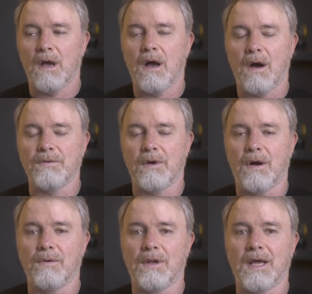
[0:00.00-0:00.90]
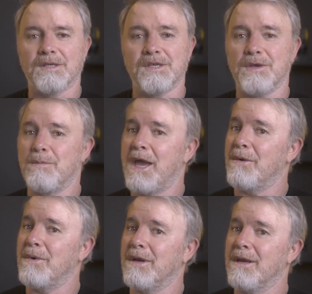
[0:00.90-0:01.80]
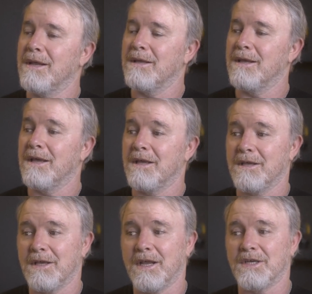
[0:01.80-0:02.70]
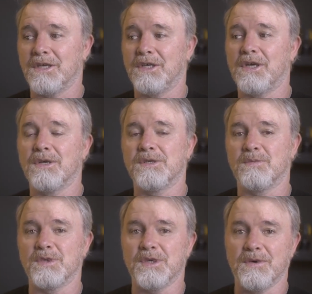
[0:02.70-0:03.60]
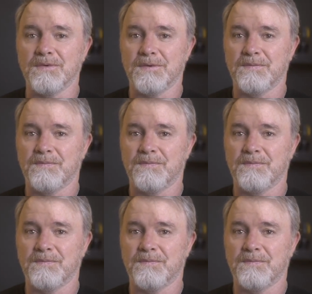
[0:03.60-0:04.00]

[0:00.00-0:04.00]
I'll see you back when it actually shows some results.